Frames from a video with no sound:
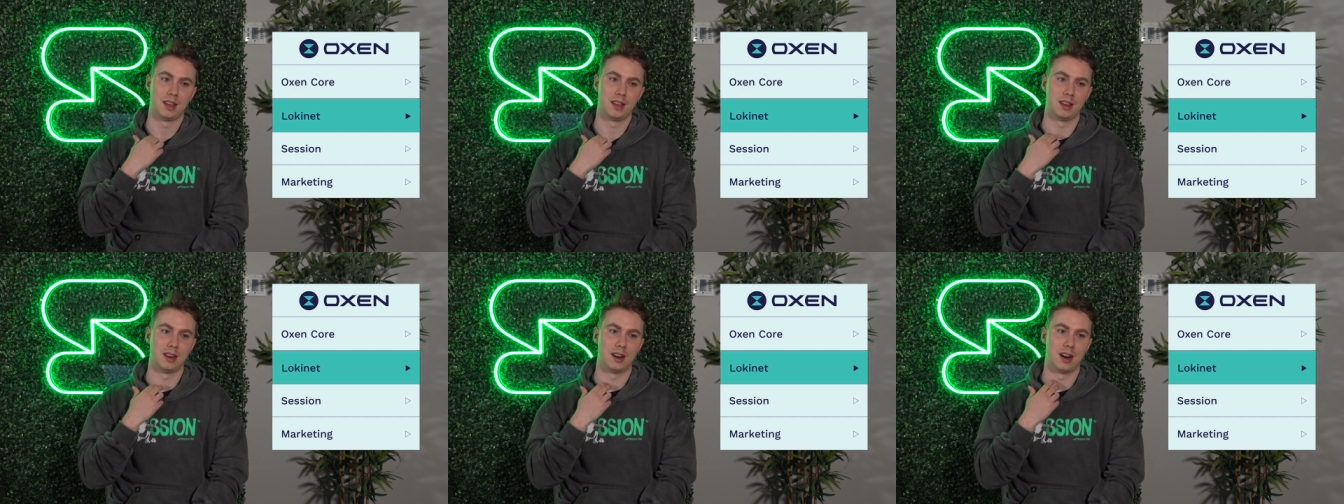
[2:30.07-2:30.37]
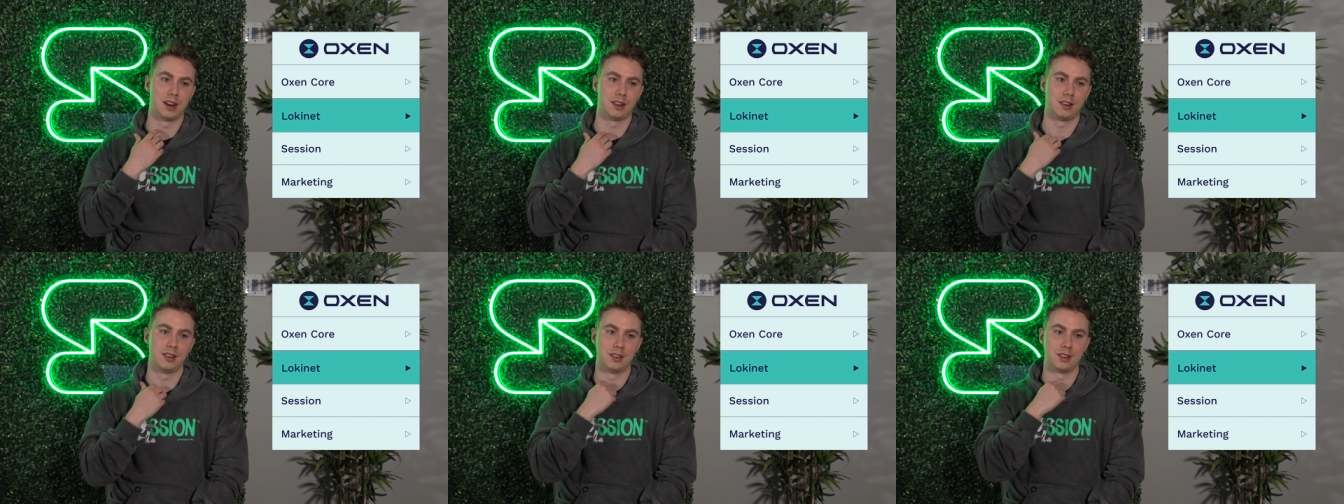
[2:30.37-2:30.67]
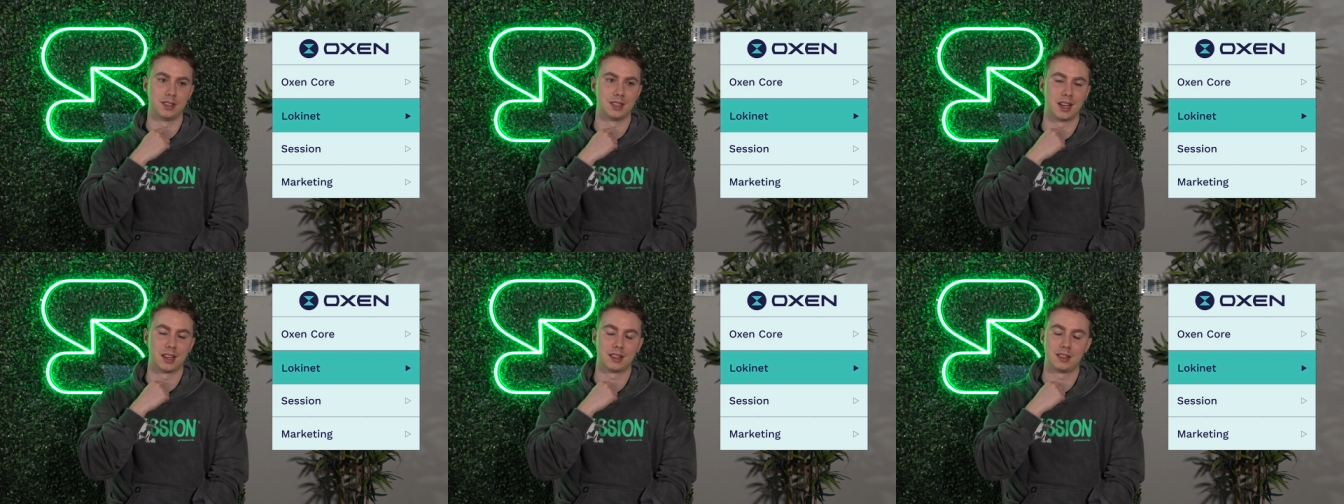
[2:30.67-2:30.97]
you know, I don't know
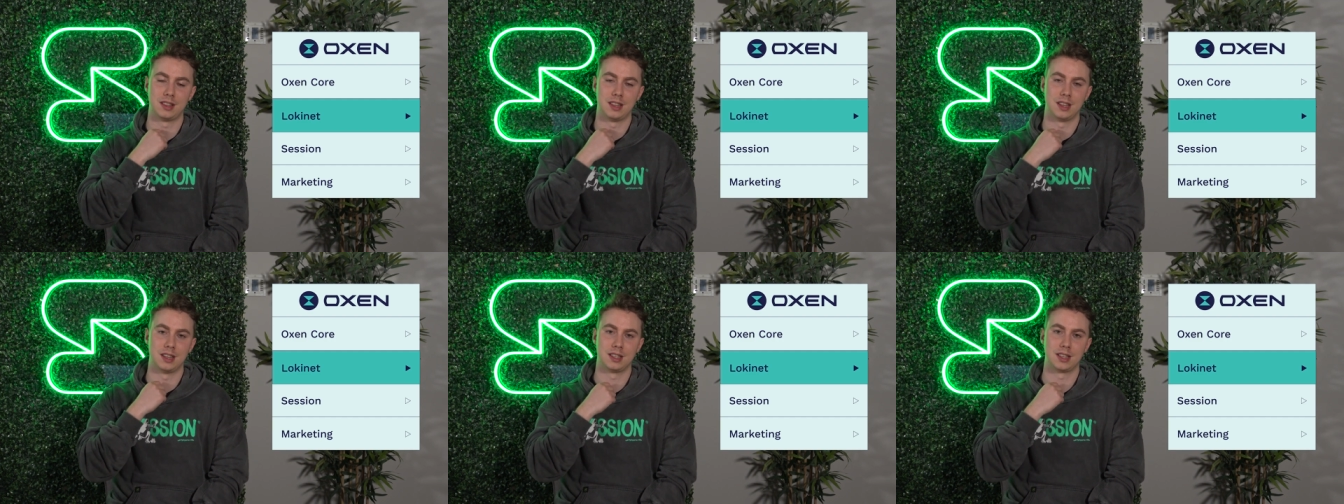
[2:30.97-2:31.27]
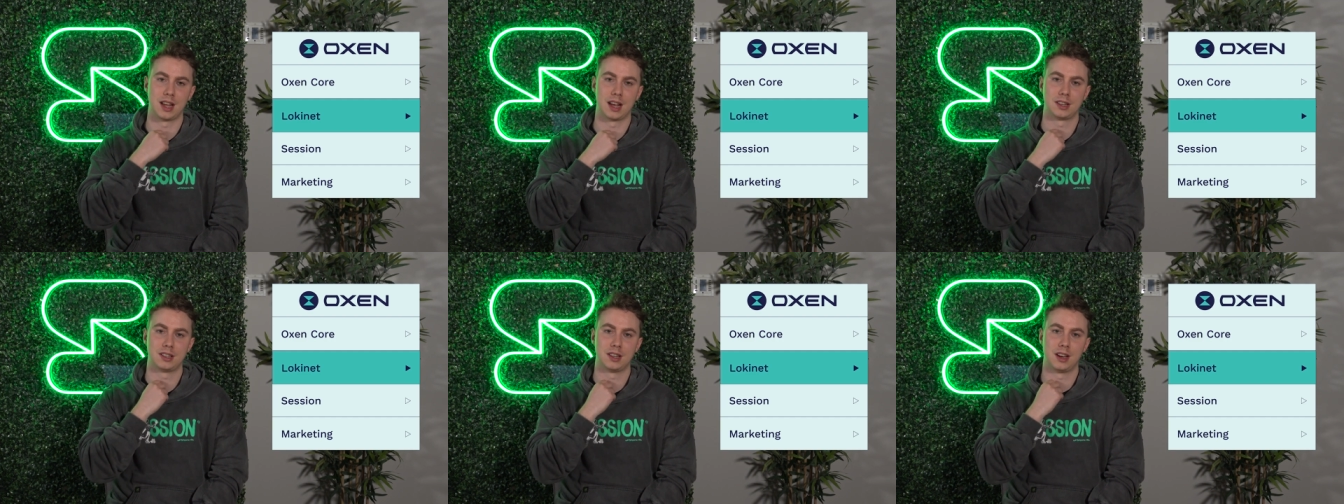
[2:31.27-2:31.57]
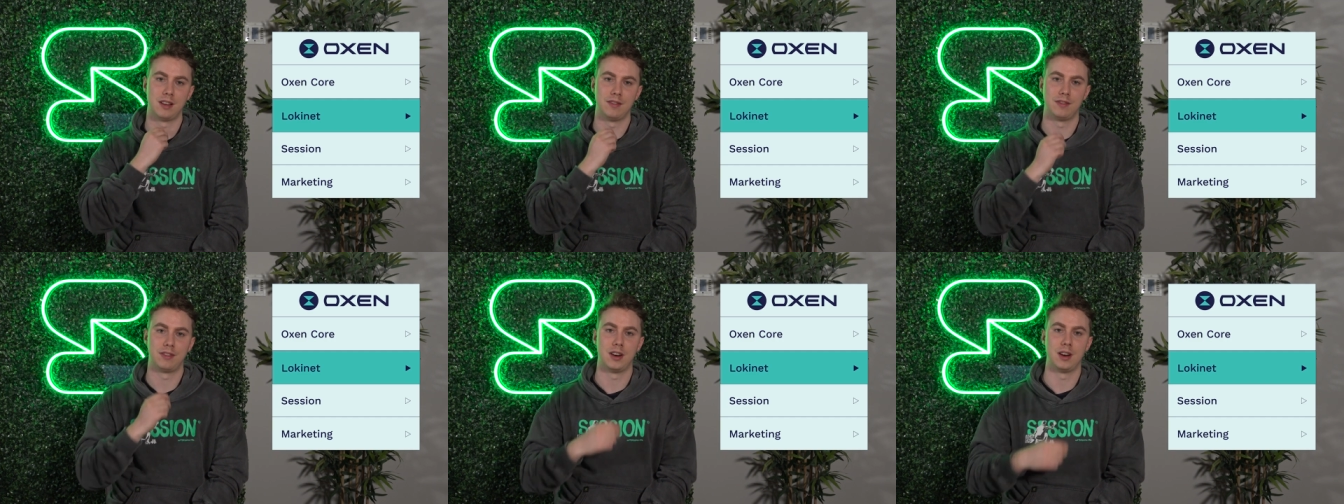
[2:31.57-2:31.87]
exact the exact
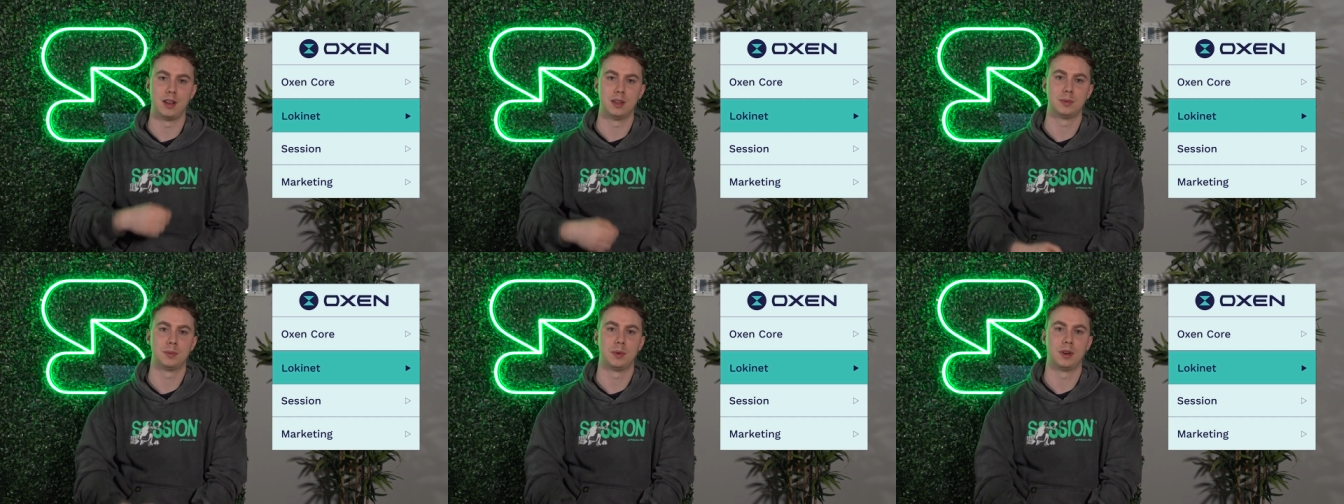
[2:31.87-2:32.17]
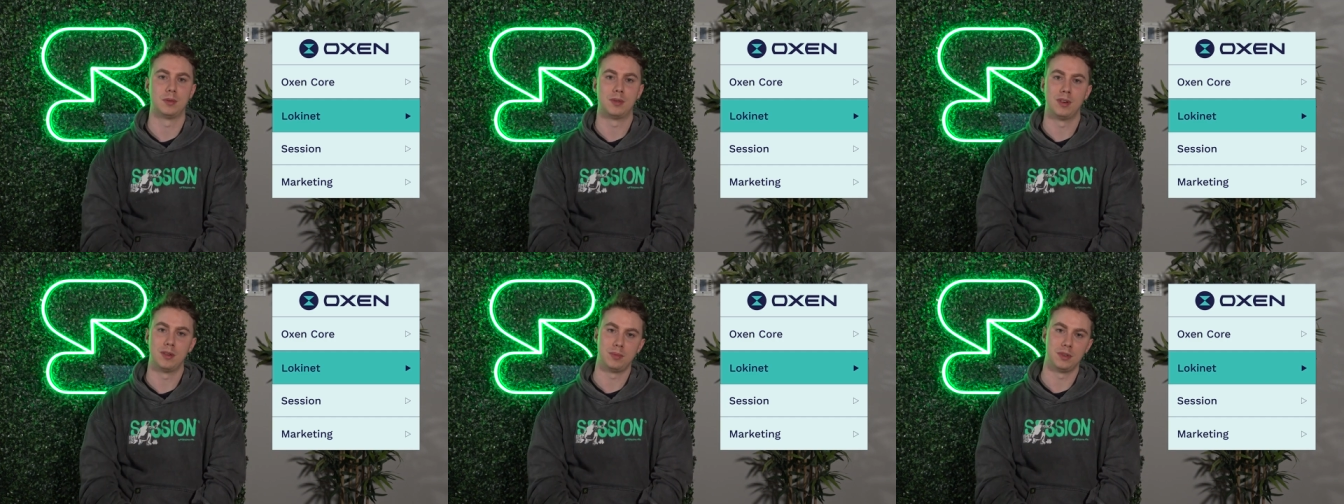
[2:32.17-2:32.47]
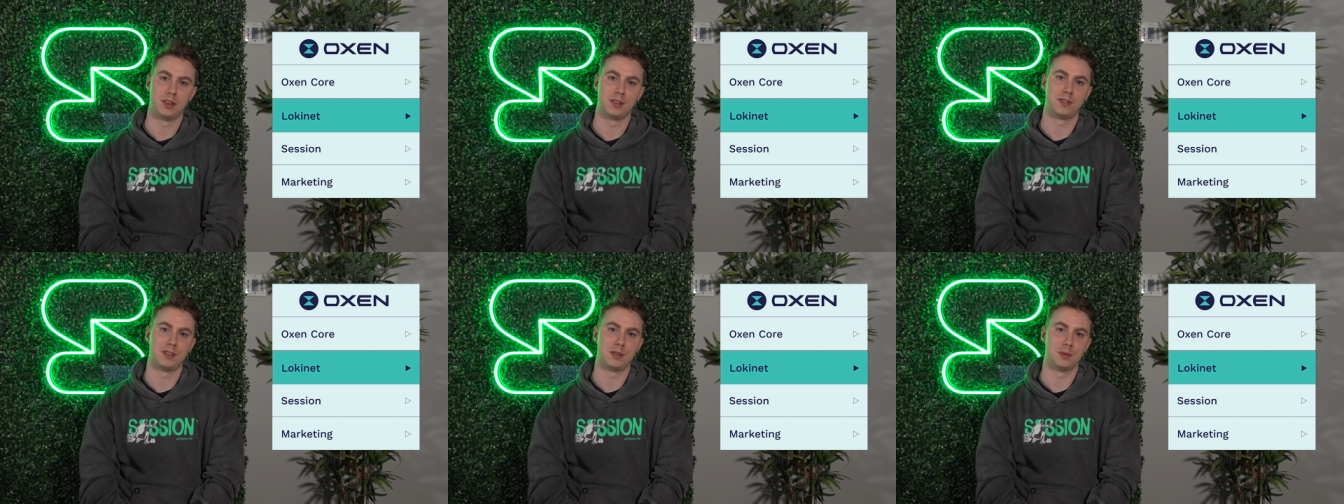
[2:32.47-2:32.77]
time frames, but it won't
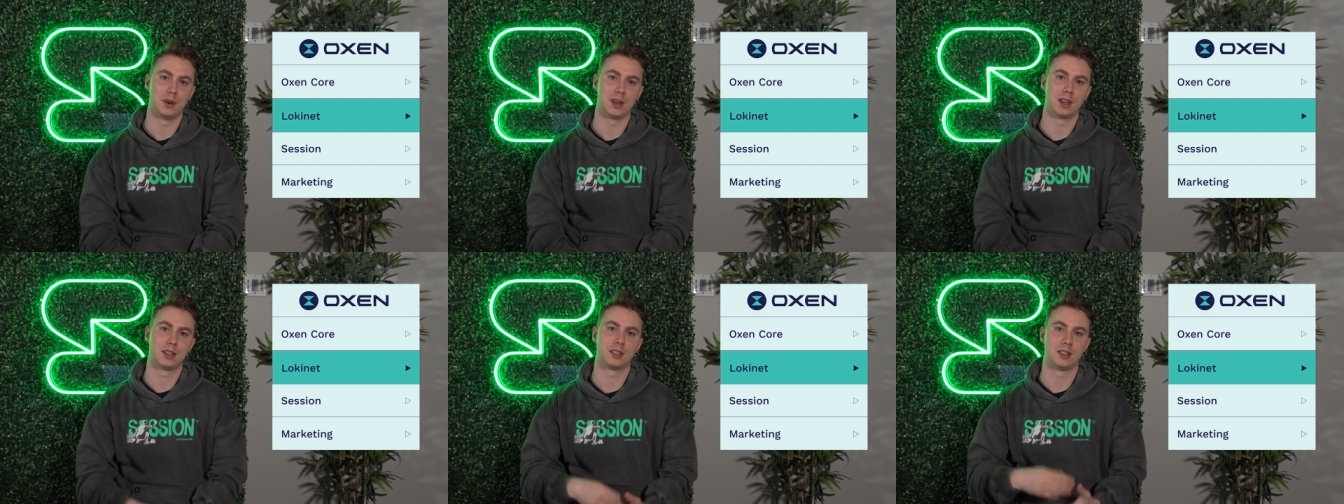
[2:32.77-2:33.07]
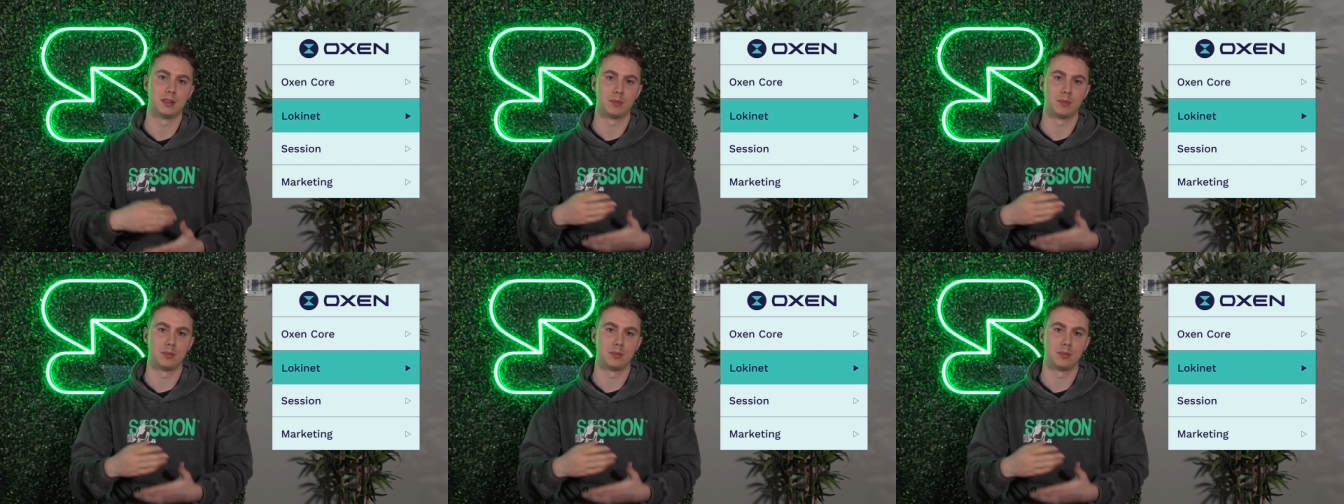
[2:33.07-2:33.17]
be a few weeks.